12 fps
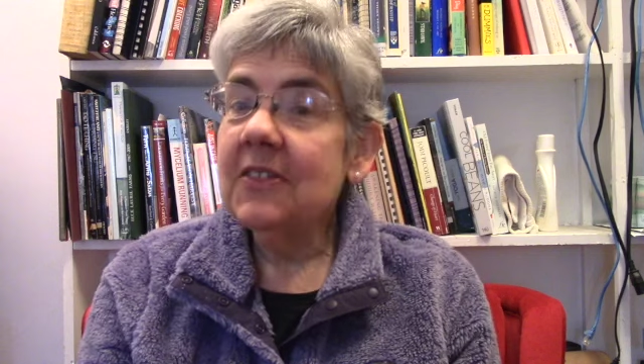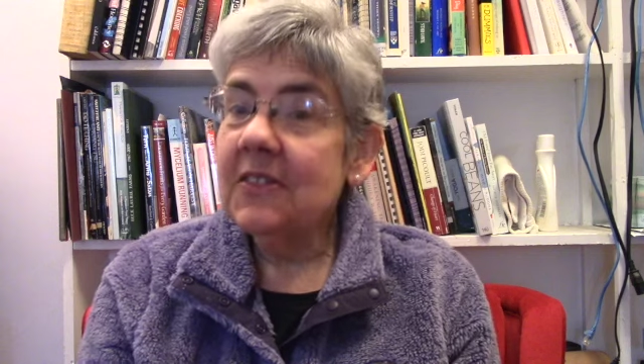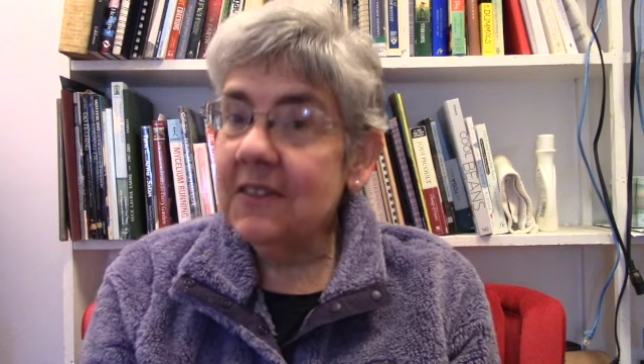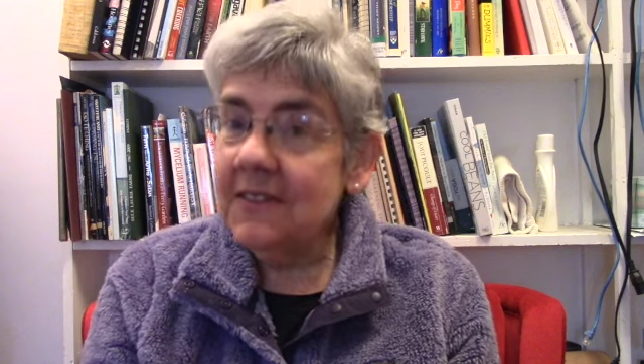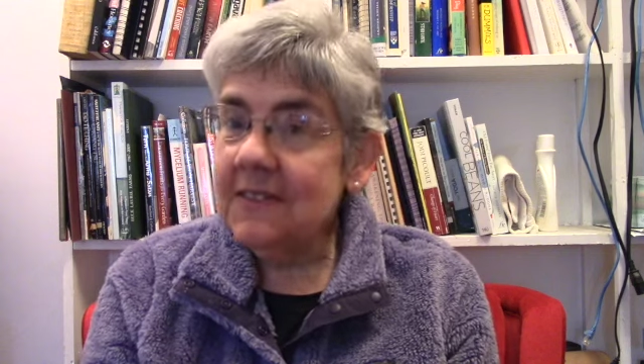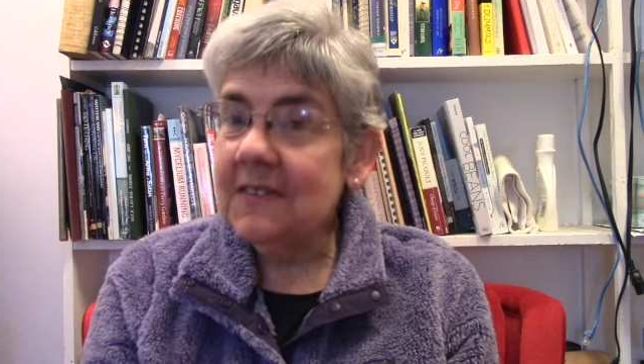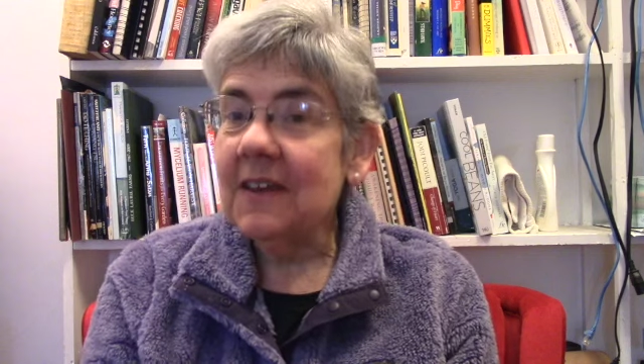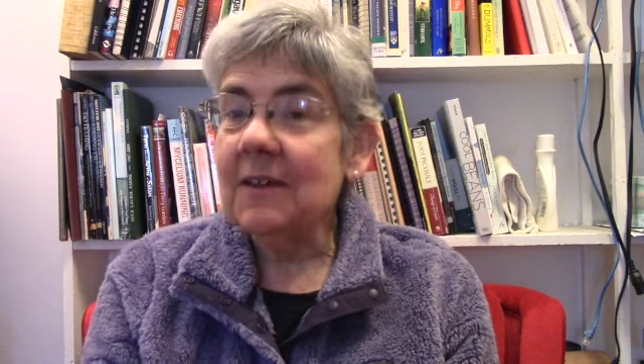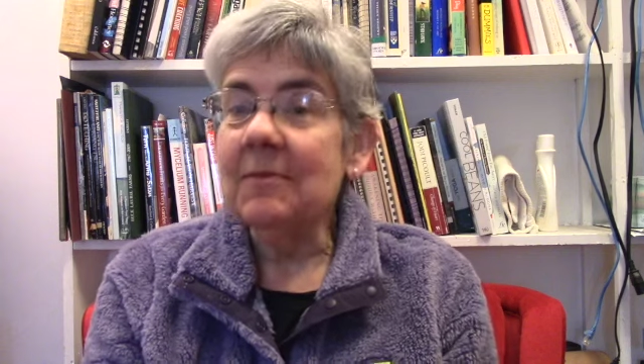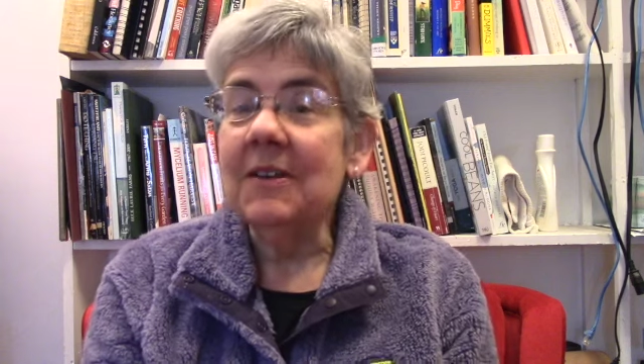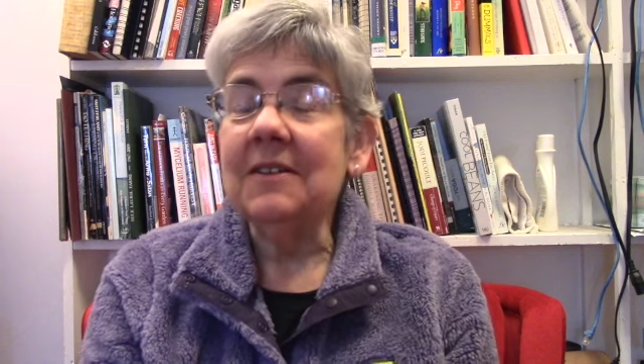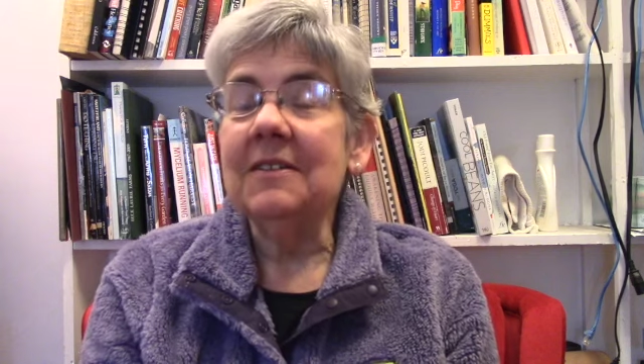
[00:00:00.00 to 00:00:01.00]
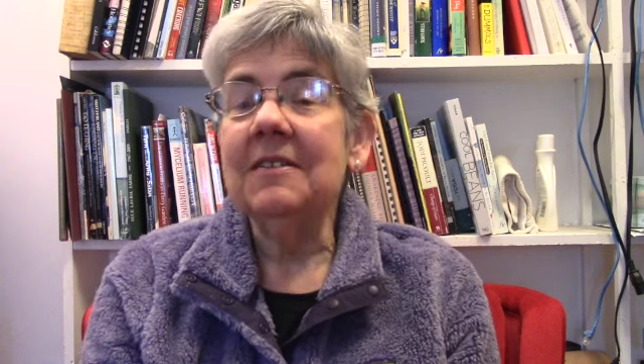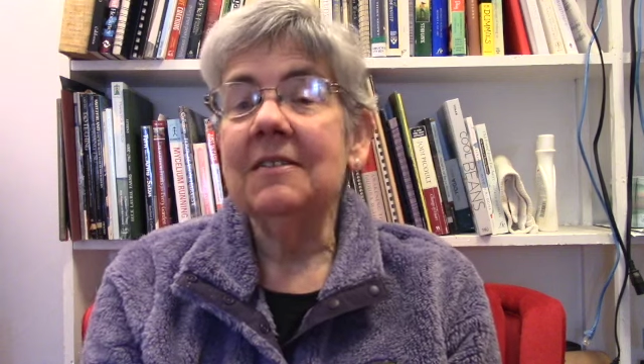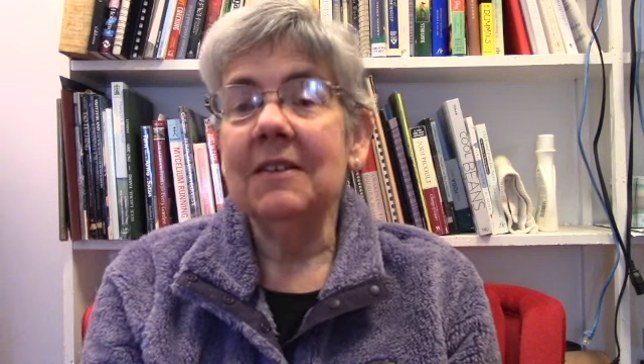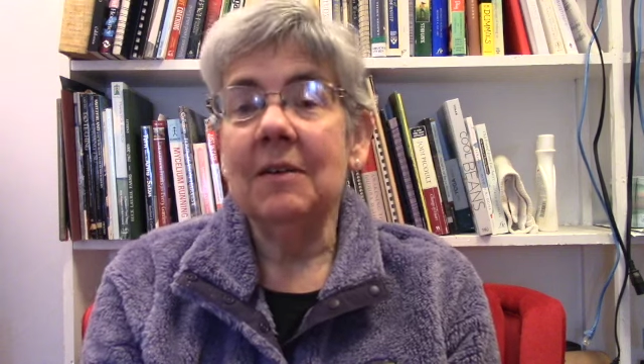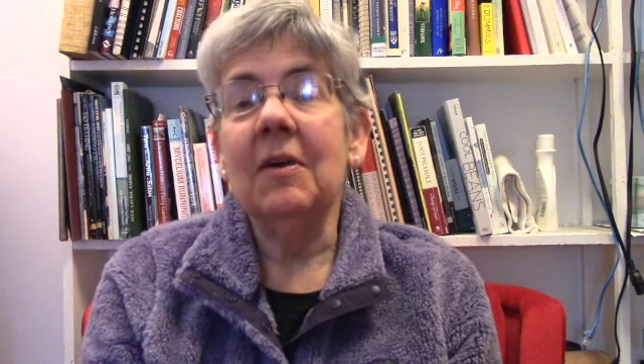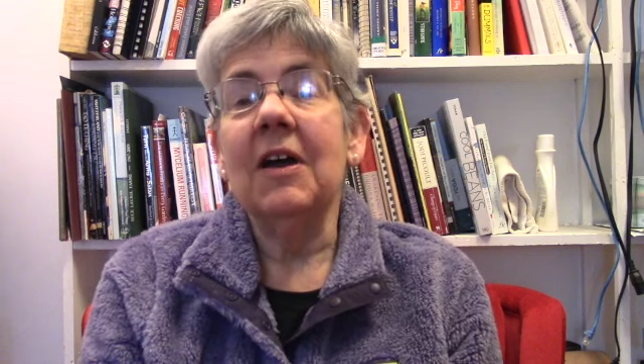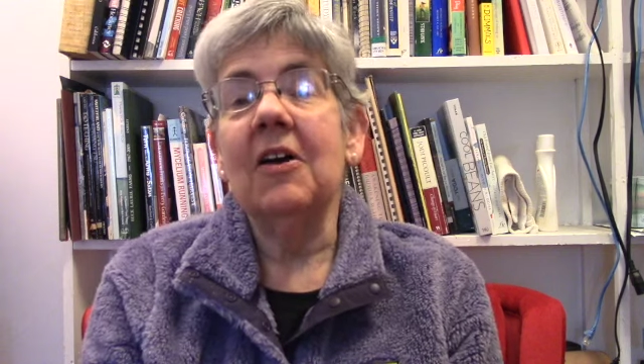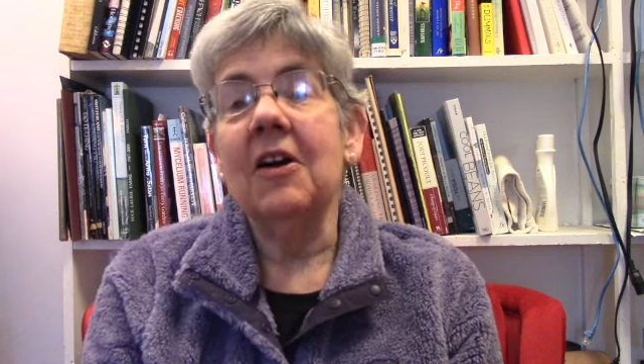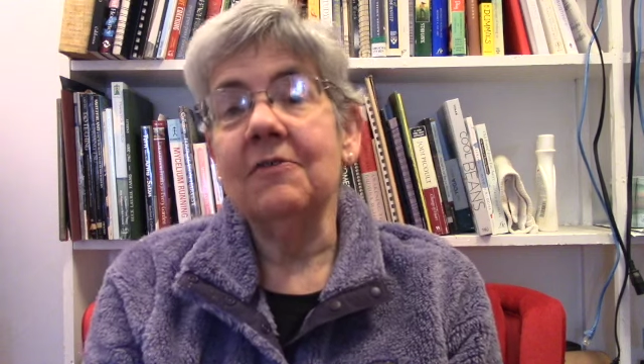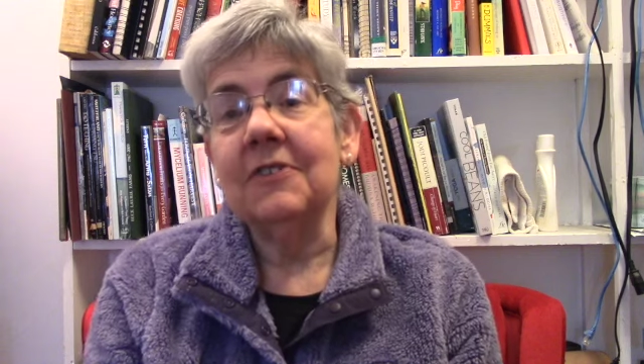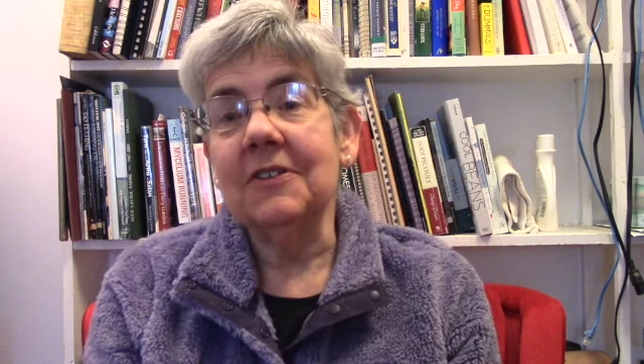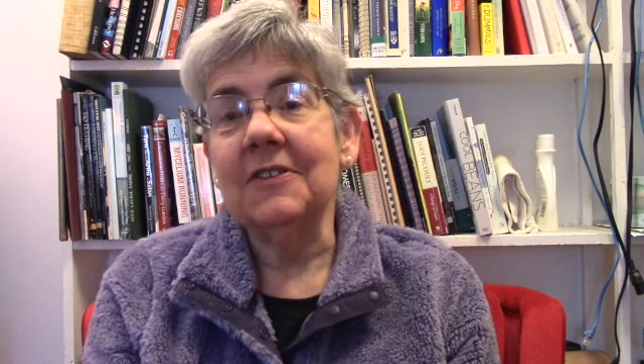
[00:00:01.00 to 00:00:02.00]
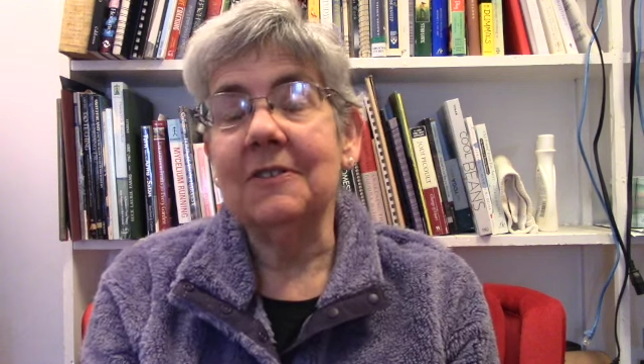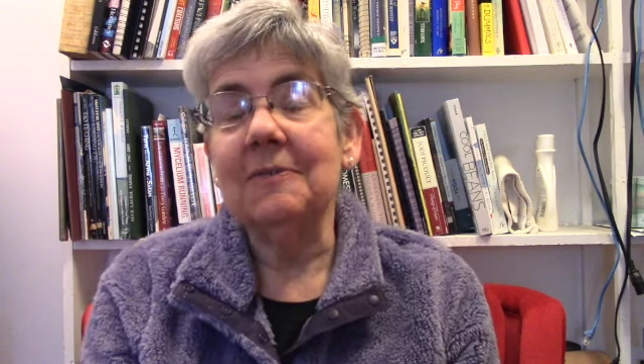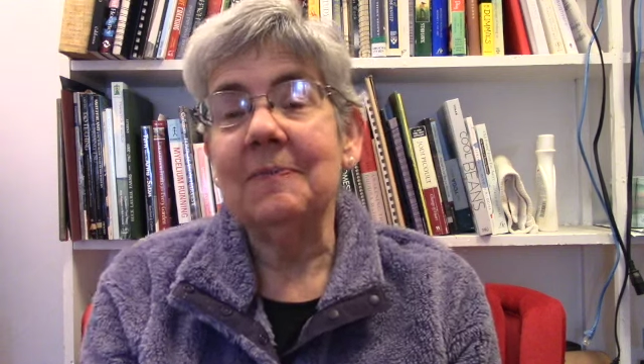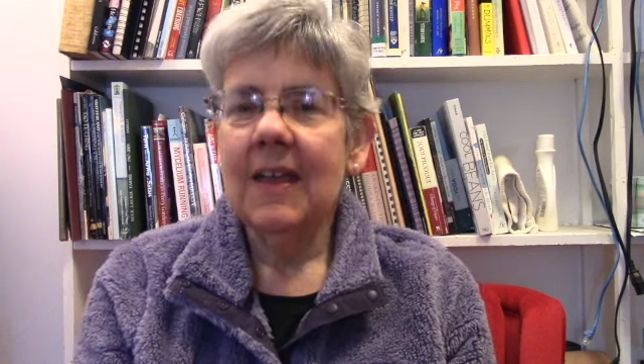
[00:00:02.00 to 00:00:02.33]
this segment in my office.